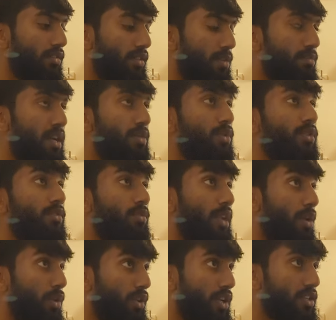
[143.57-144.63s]
dhamma,
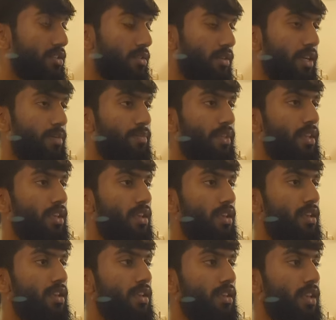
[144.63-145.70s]
now in kasra.
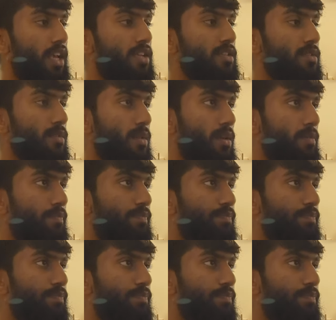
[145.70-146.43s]
Kasra,